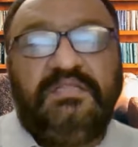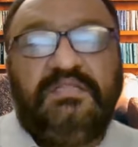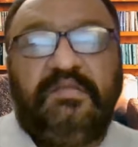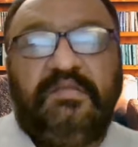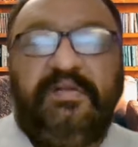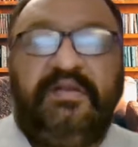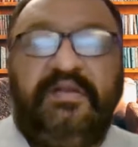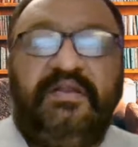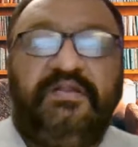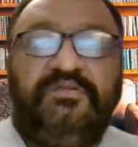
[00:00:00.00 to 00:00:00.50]

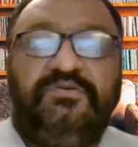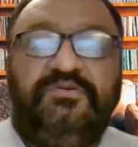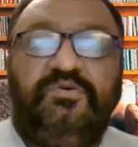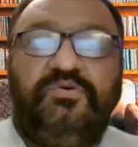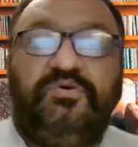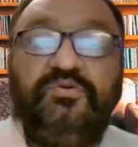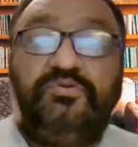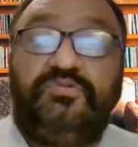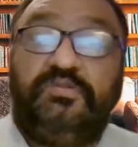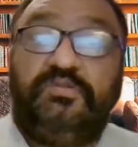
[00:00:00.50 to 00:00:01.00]
The better you
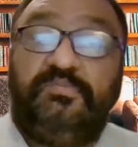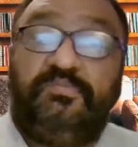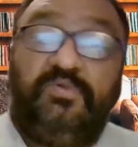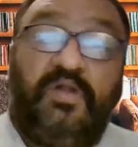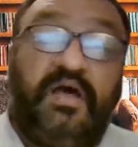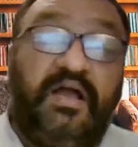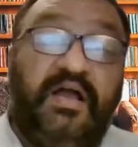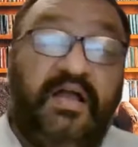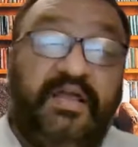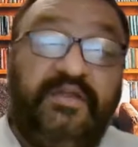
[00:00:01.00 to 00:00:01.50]
go to the
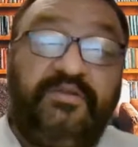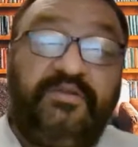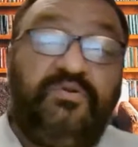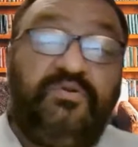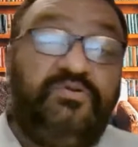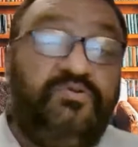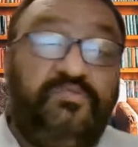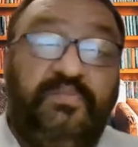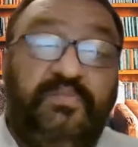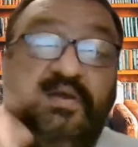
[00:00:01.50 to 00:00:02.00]
blog I
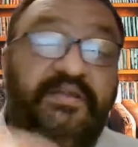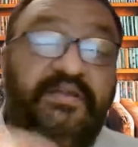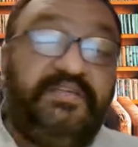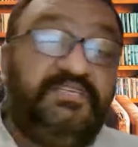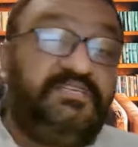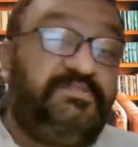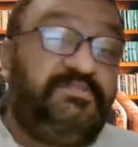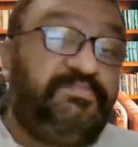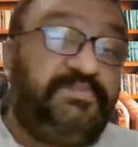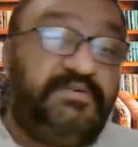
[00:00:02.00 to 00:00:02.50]
told you by
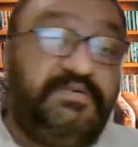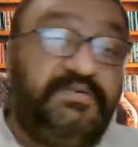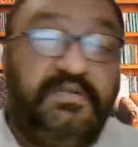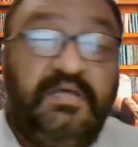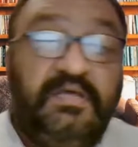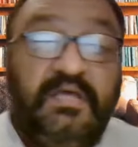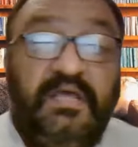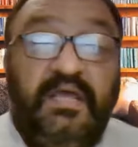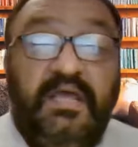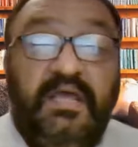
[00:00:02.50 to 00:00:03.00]
Richard
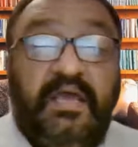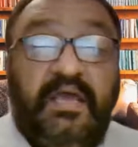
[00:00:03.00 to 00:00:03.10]
Bird,